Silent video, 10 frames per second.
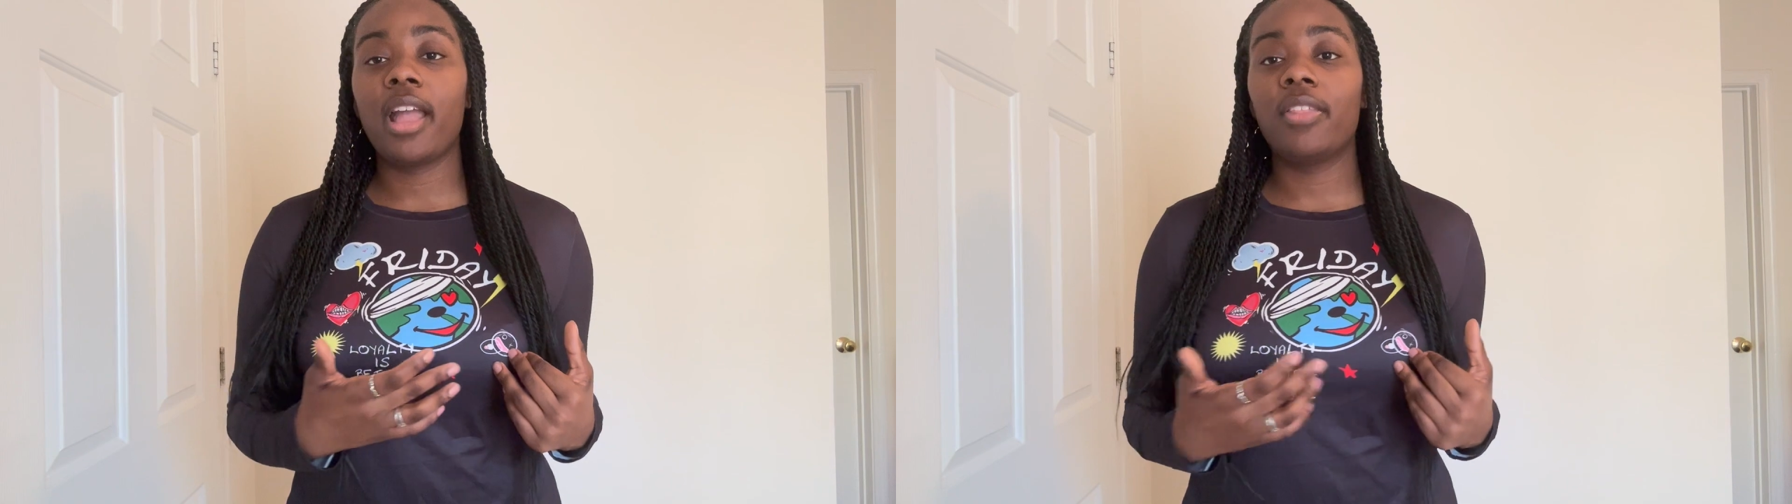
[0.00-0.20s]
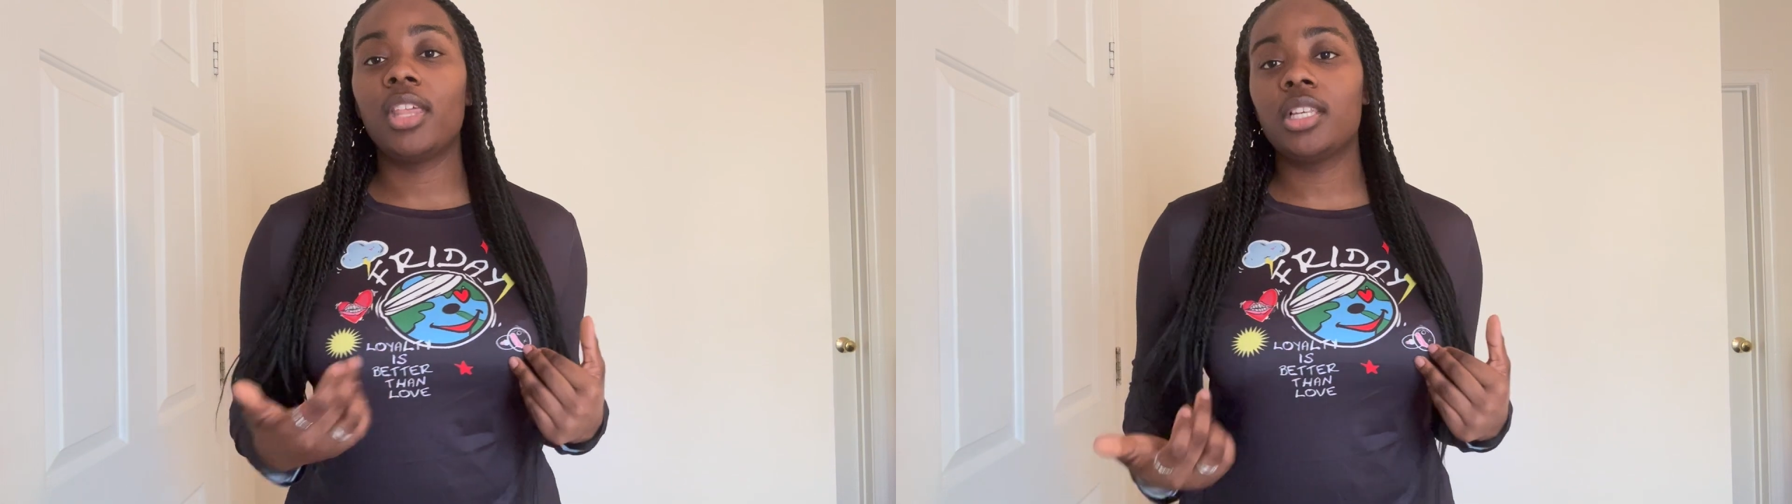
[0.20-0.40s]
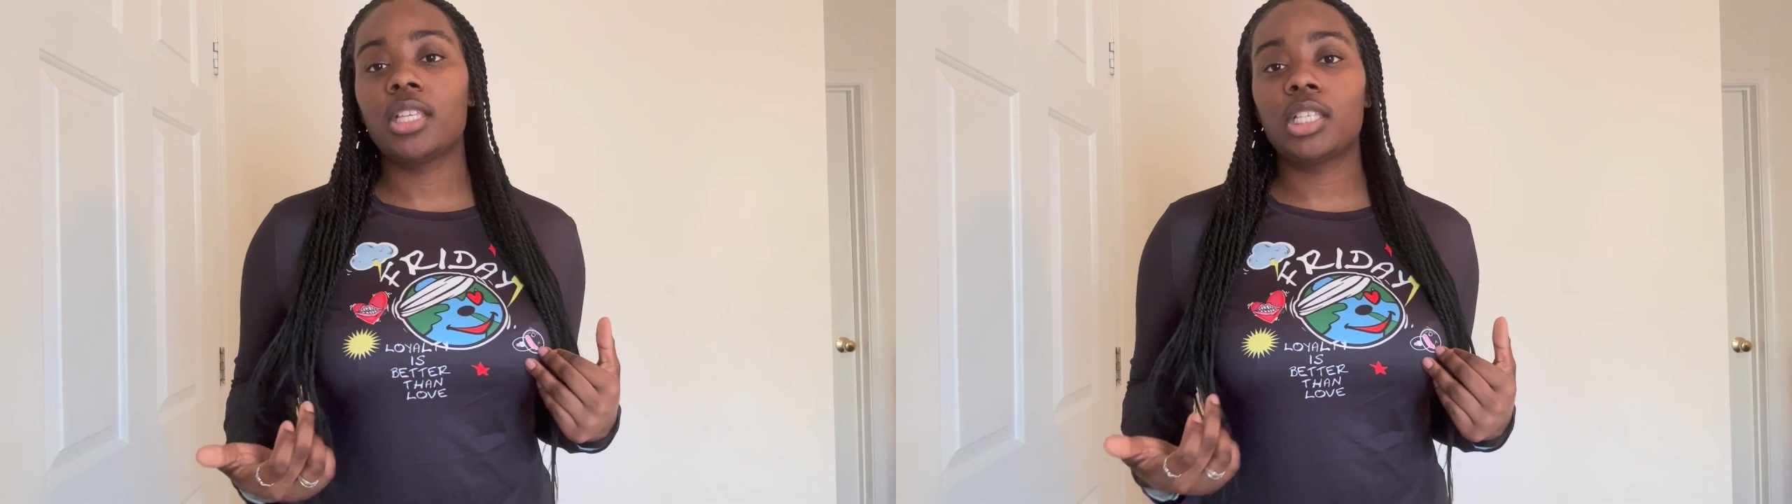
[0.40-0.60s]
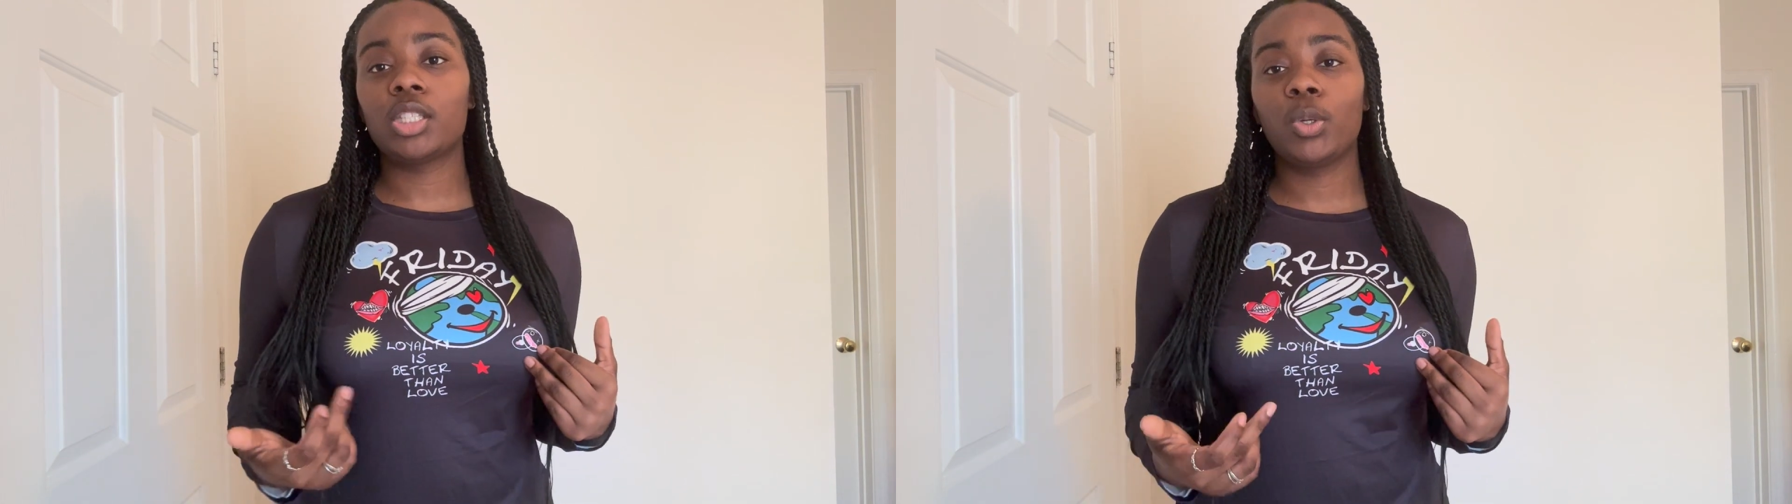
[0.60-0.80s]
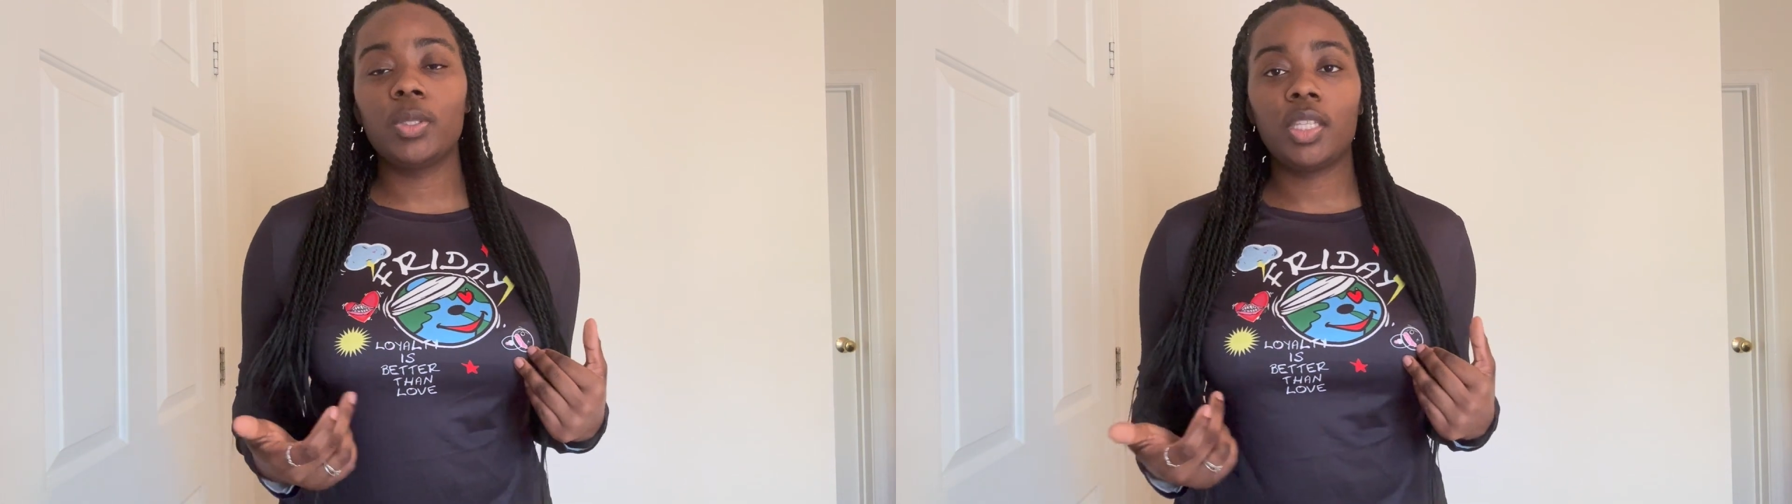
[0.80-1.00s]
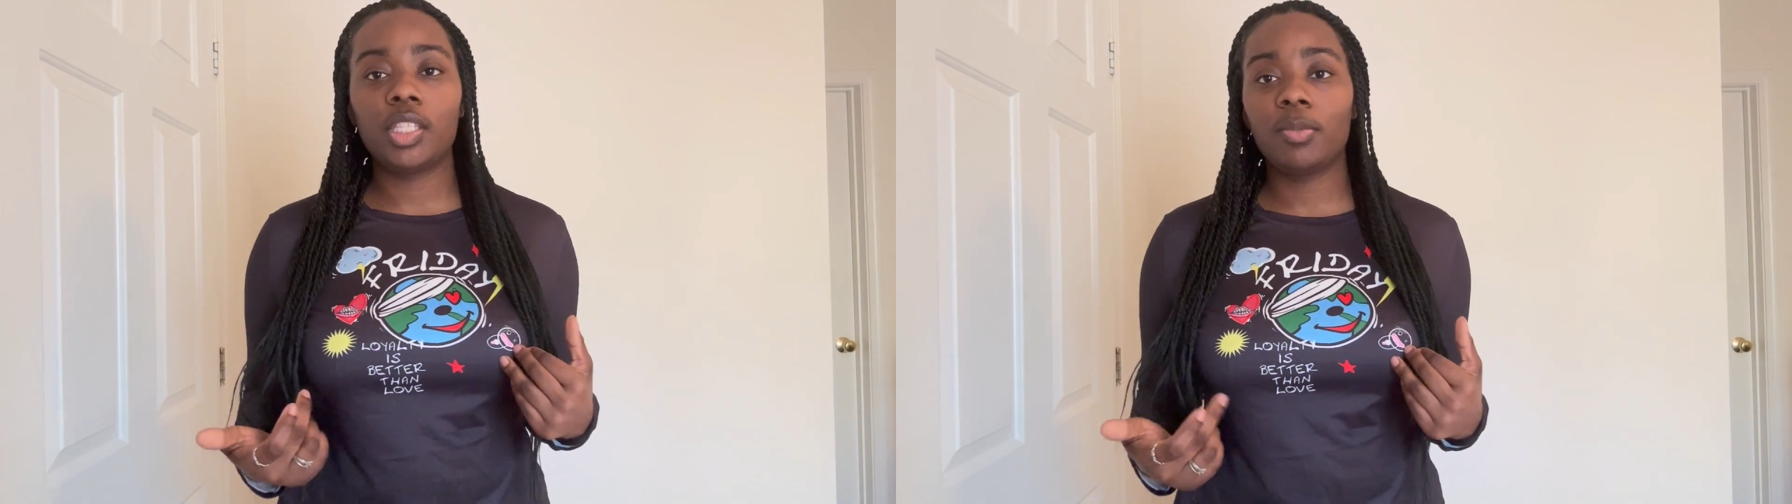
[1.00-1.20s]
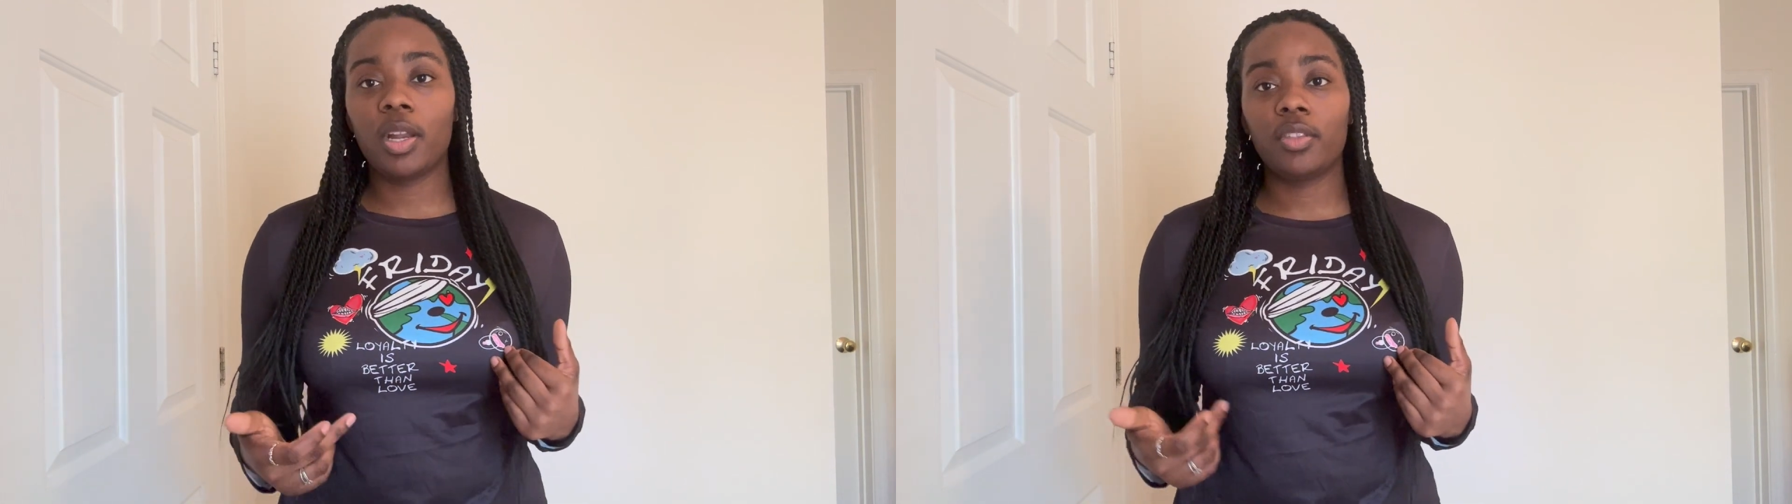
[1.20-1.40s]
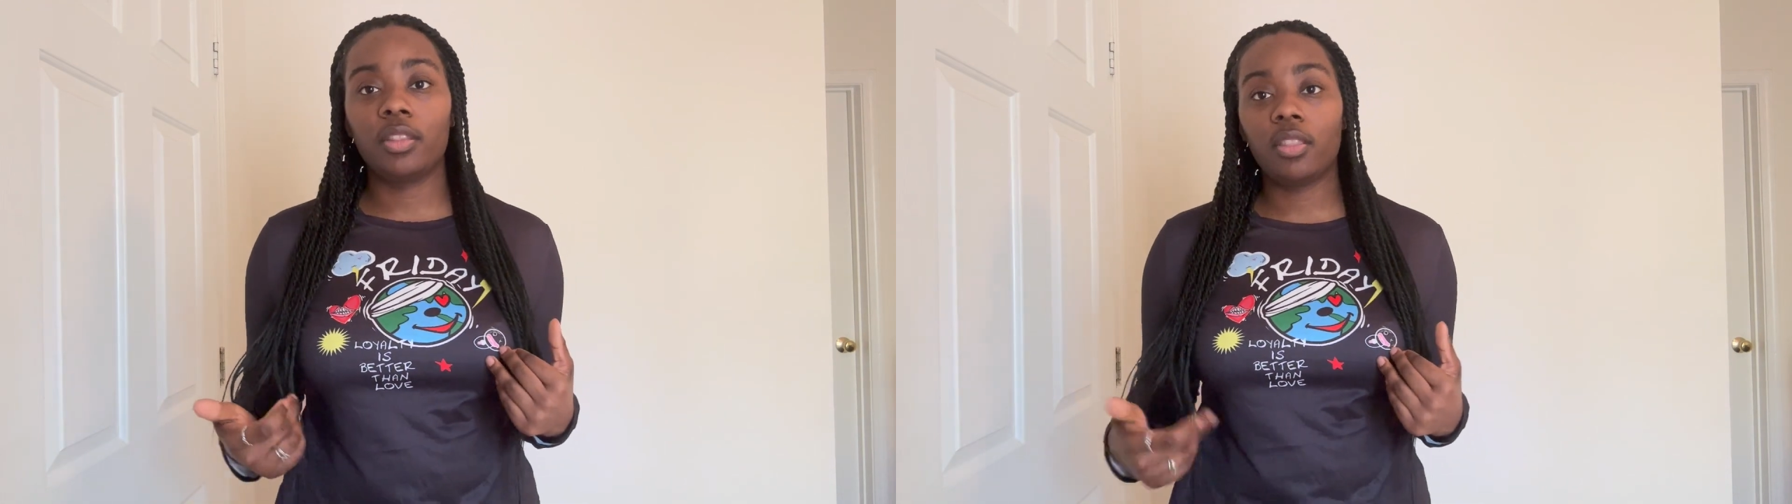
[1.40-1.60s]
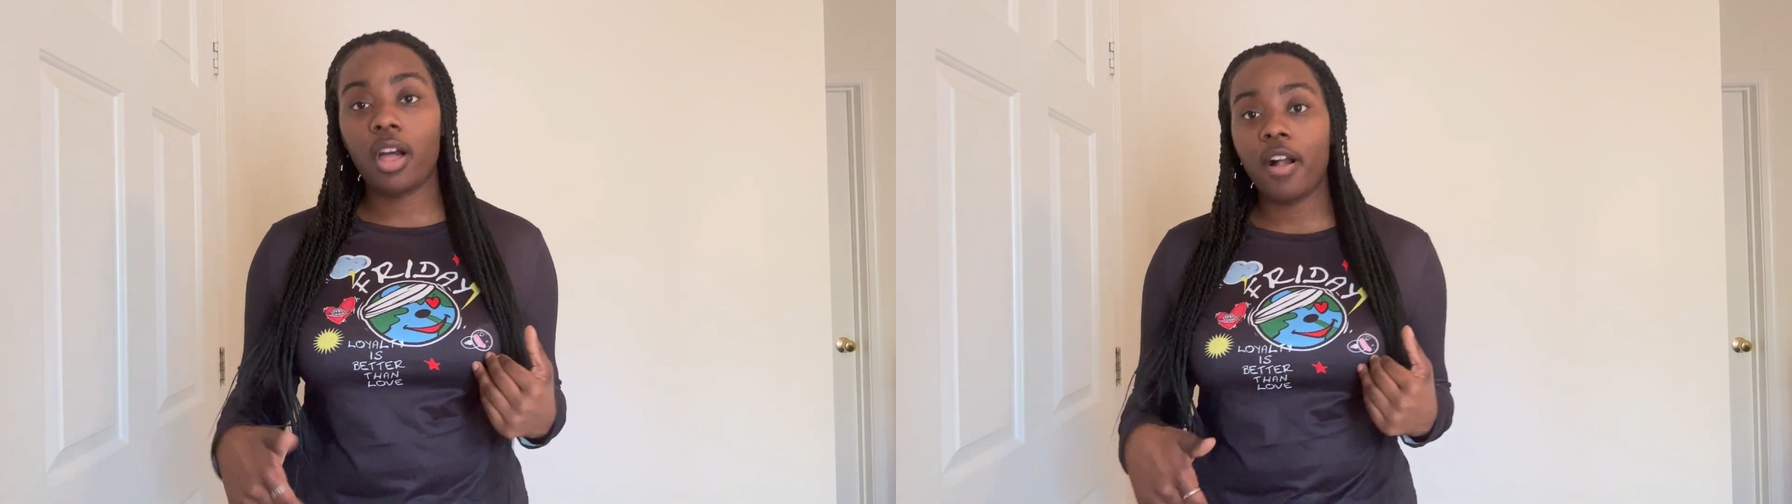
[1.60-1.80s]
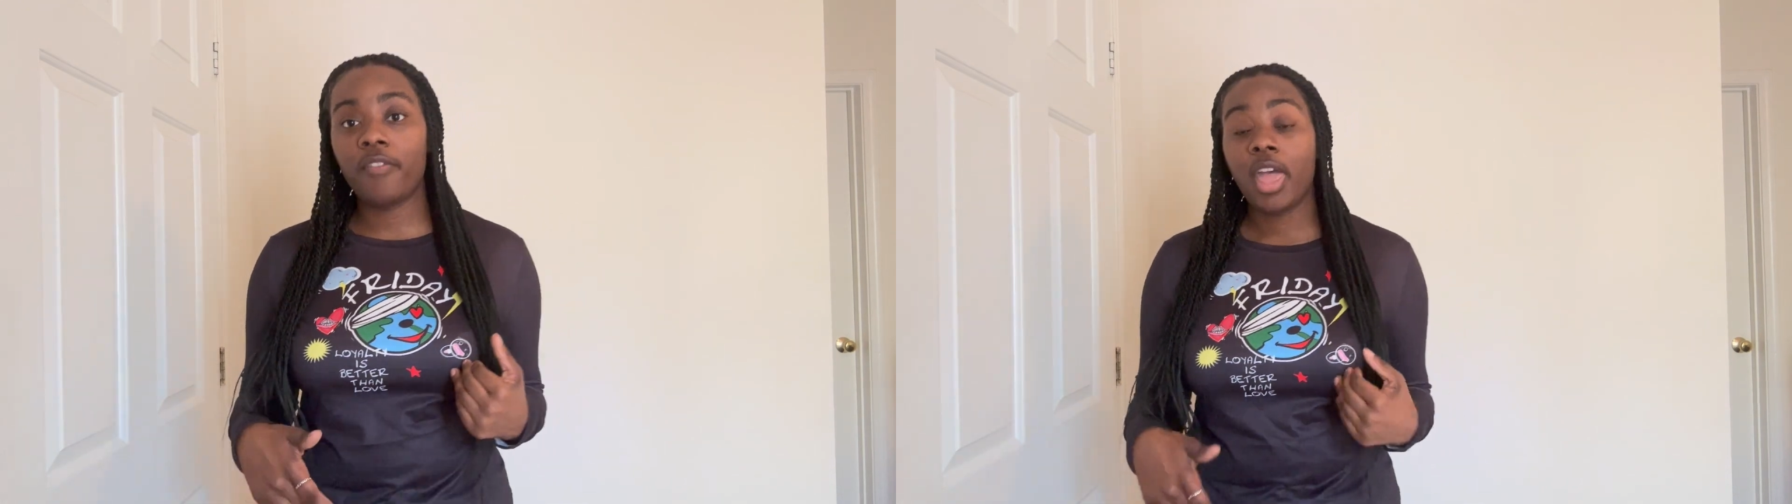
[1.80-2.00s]
and then it says loyalty is better than
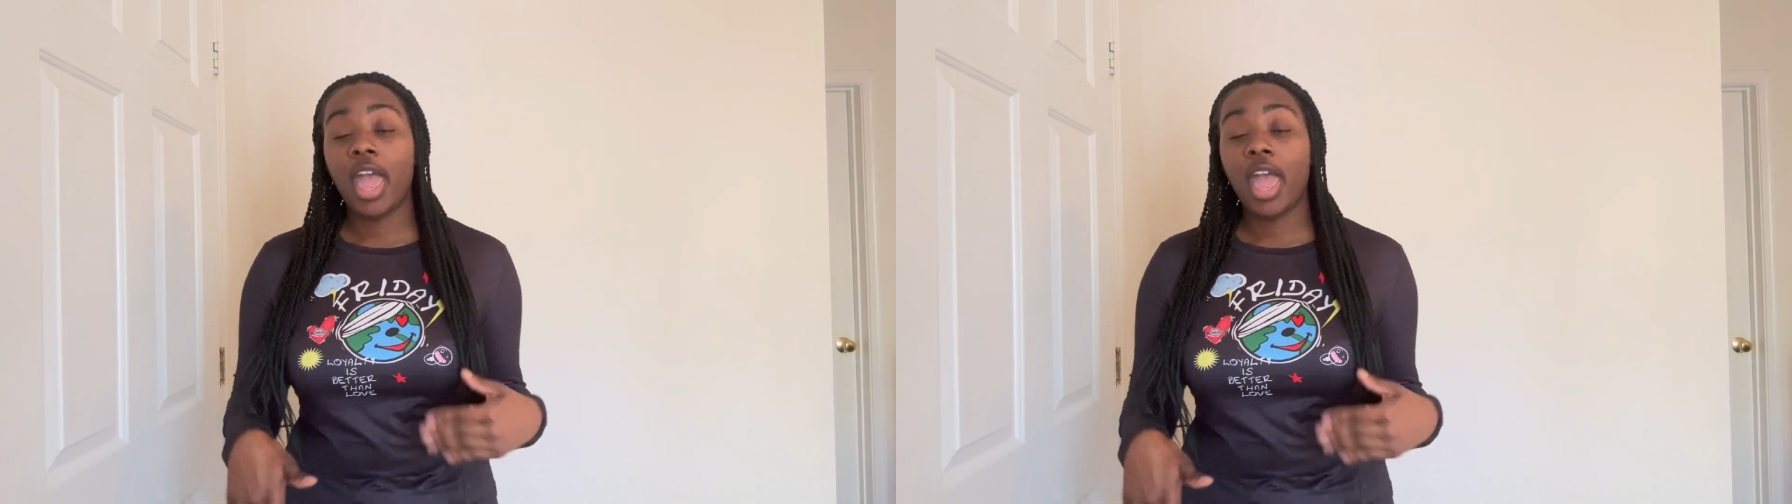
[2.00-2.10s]
love